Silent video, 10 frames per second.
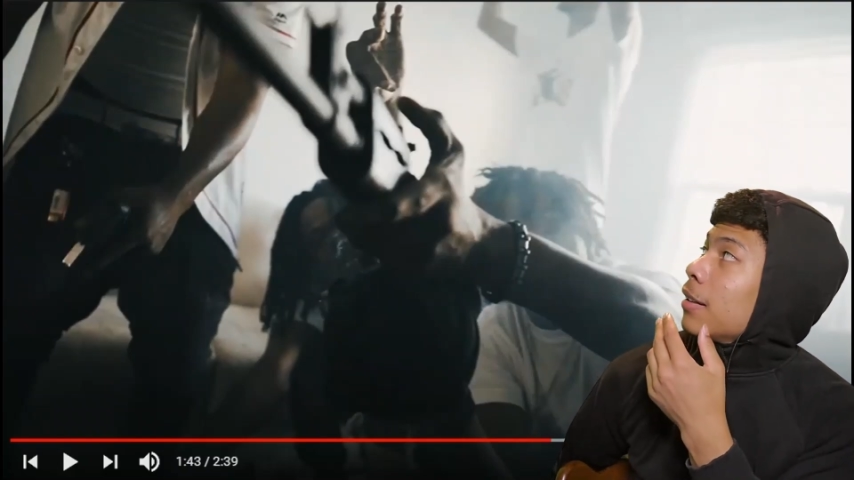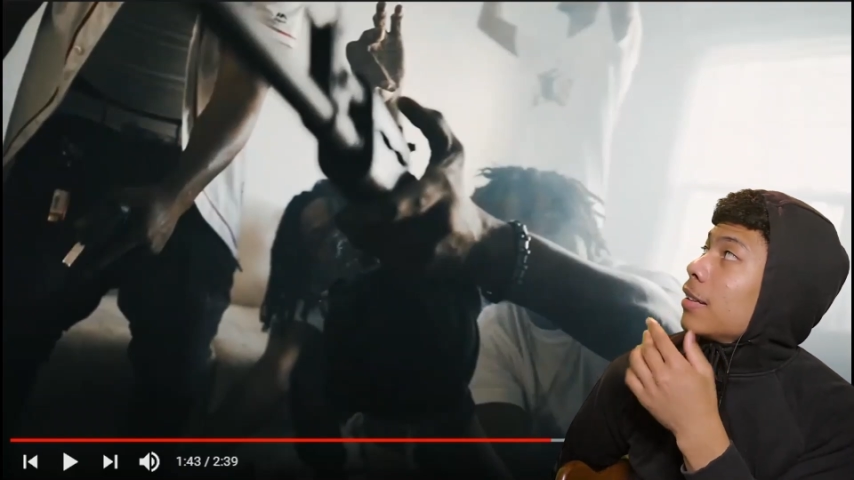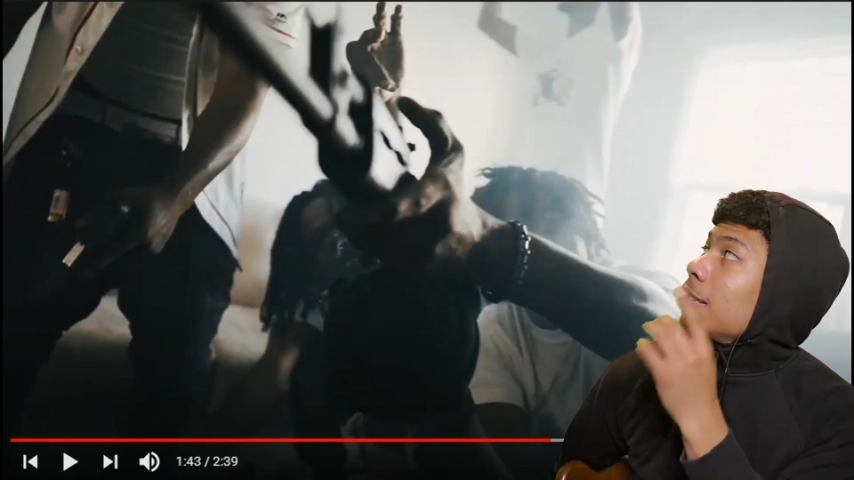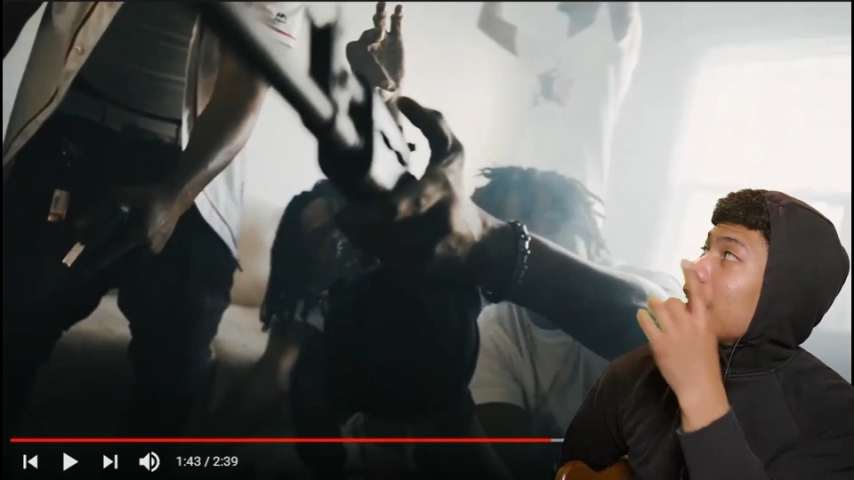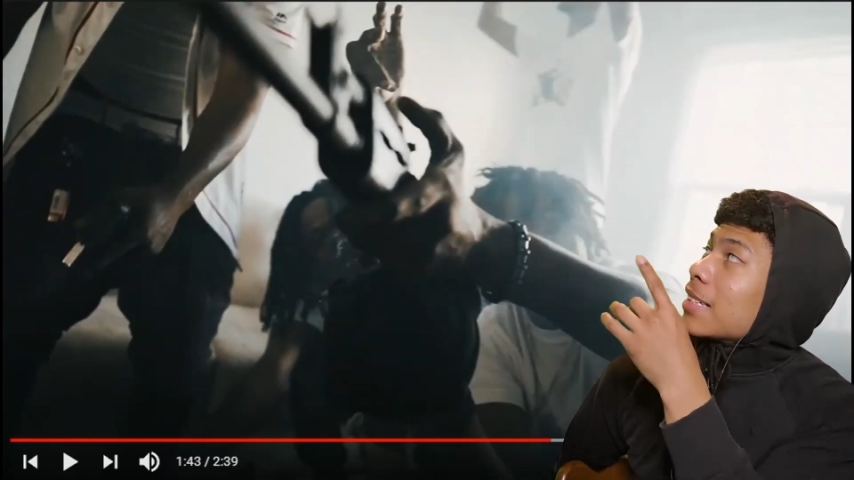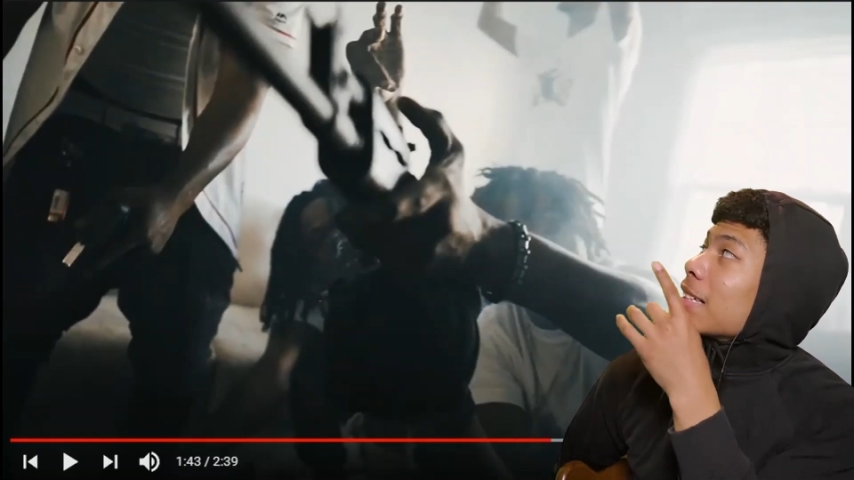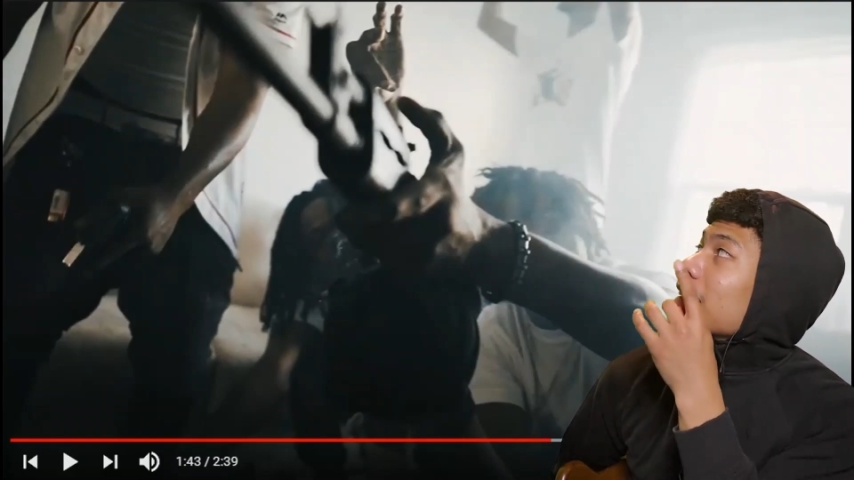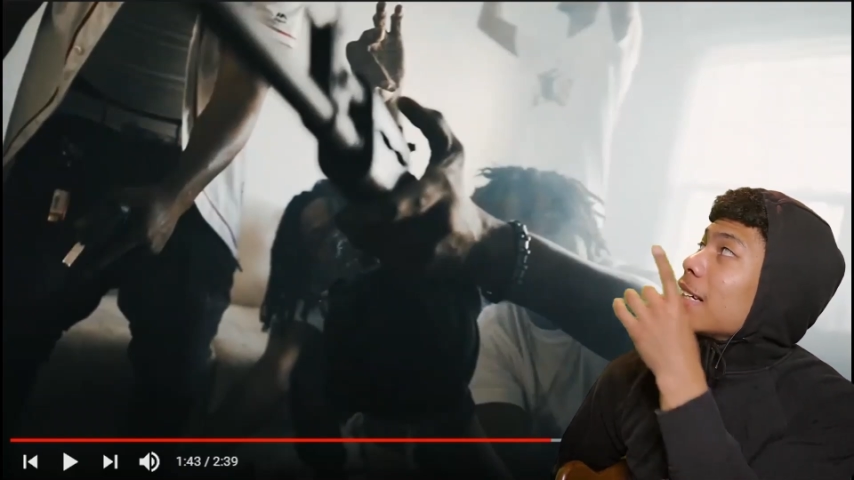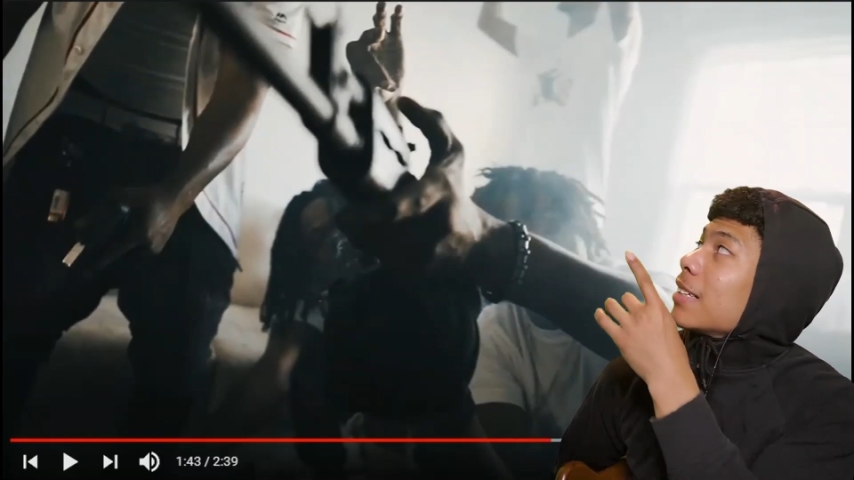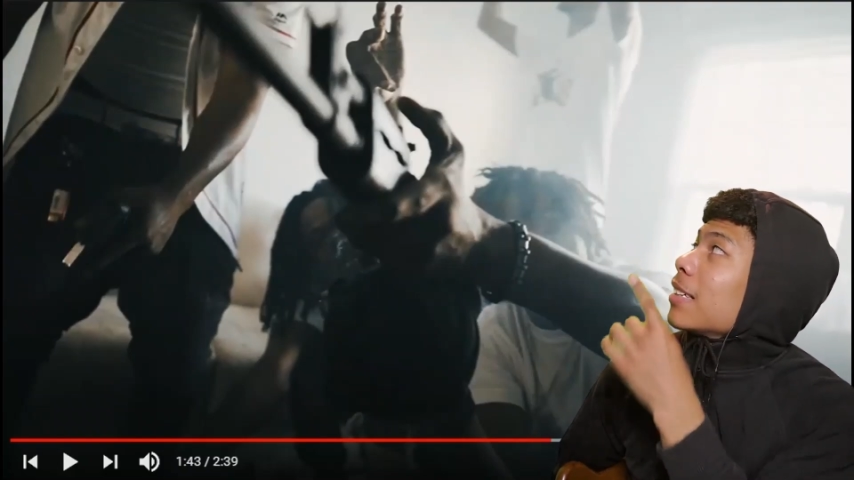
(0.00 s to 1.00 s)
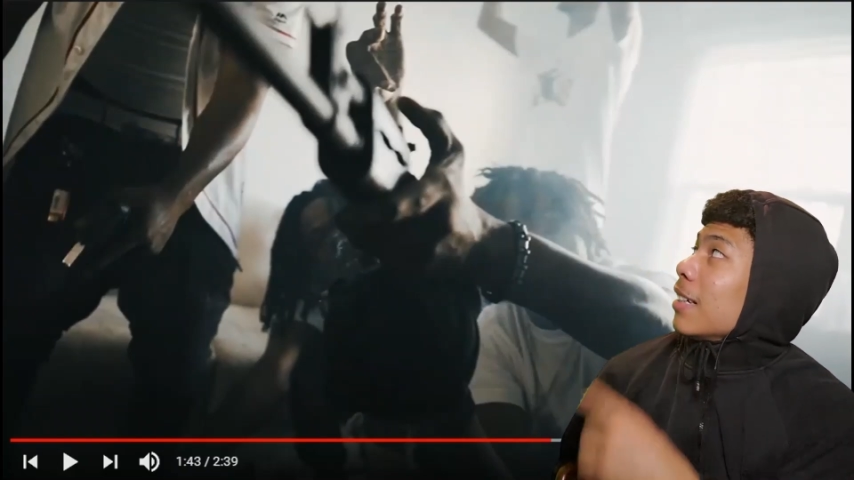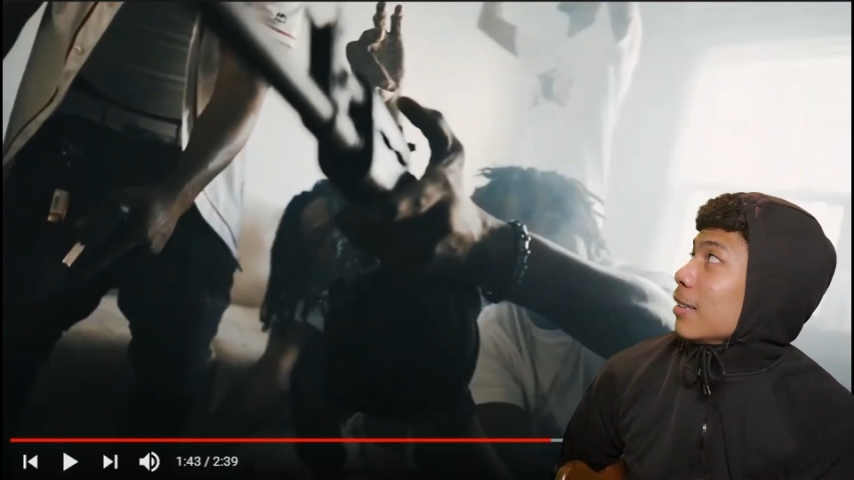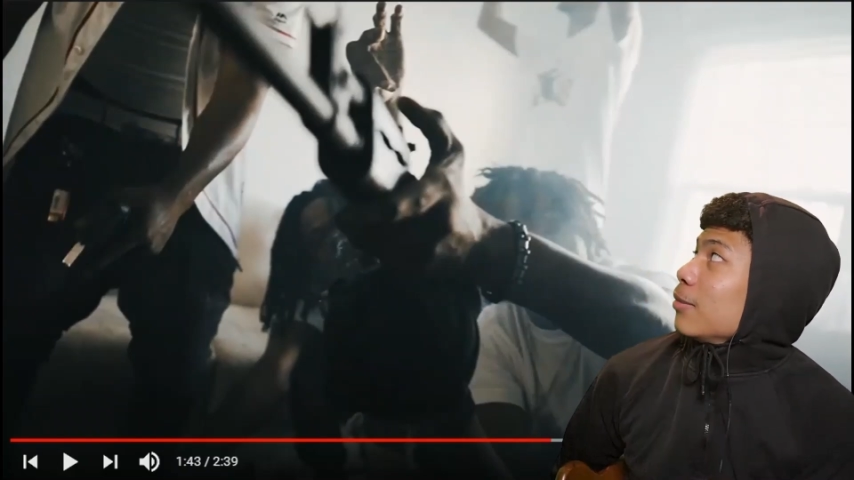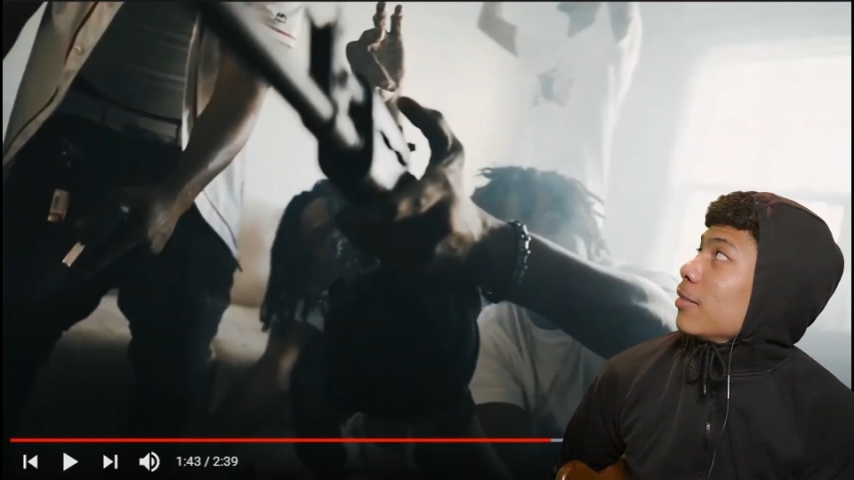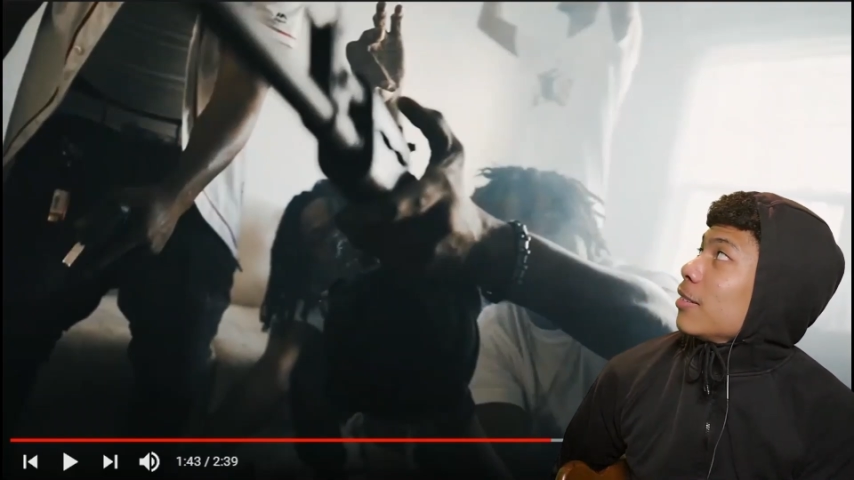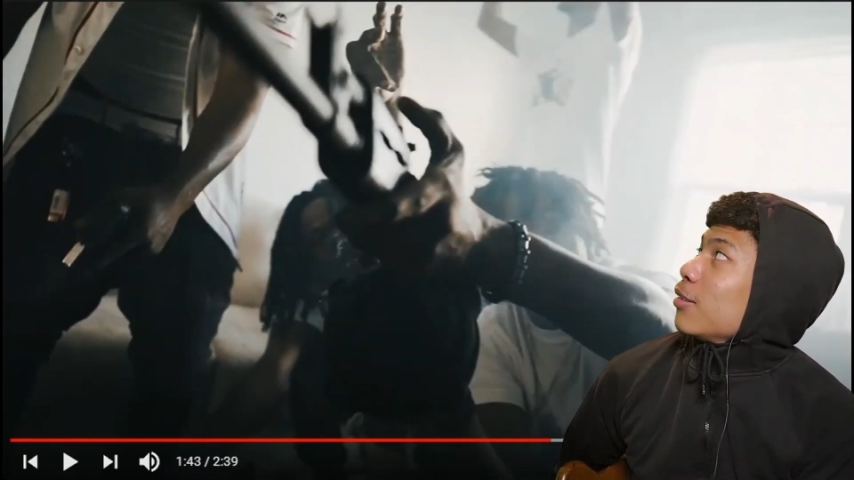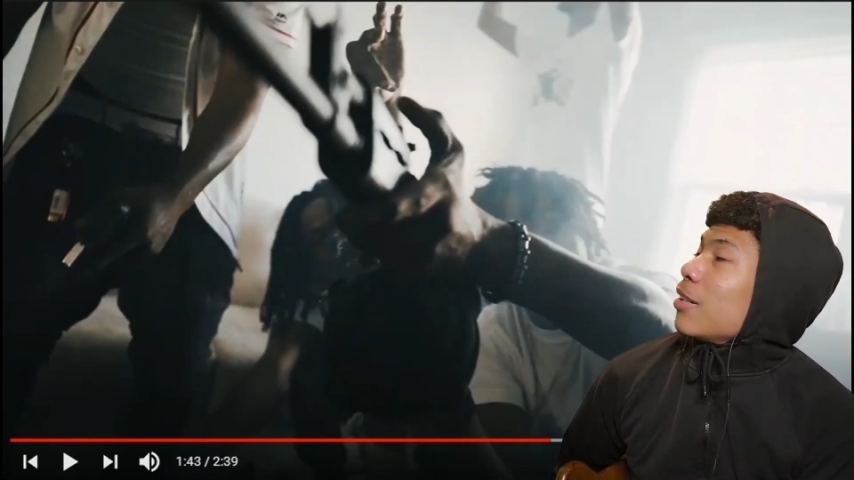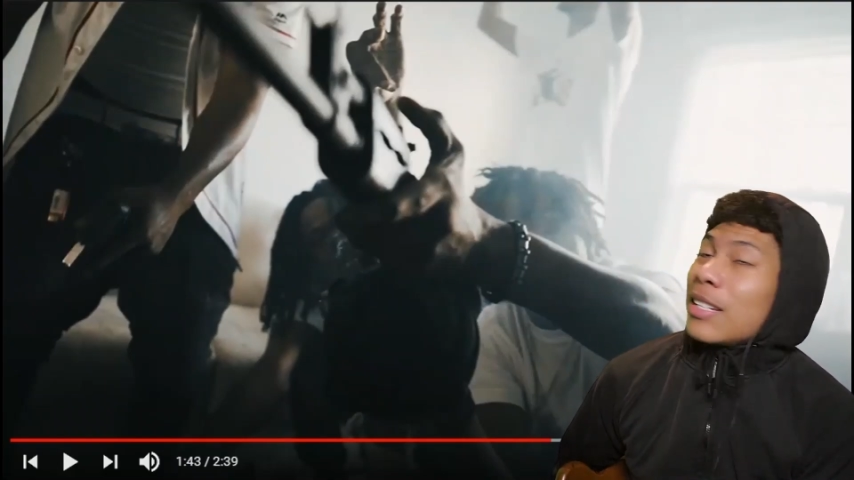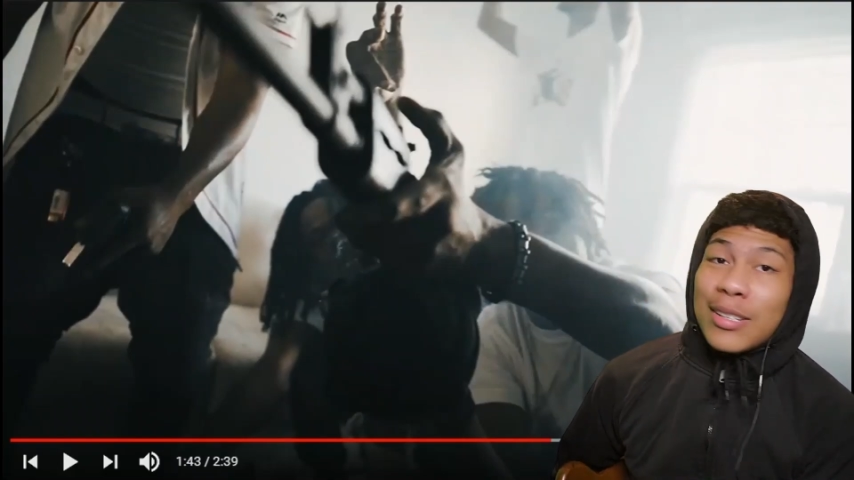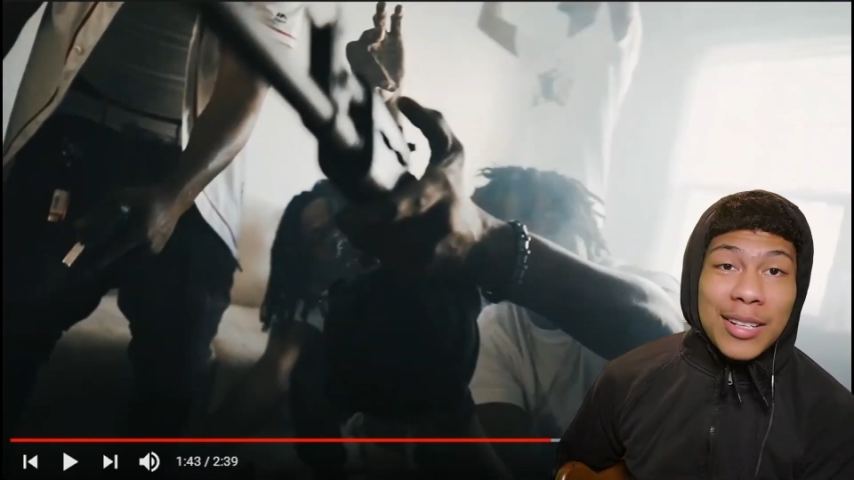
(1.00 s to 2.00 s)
That's a gun. Do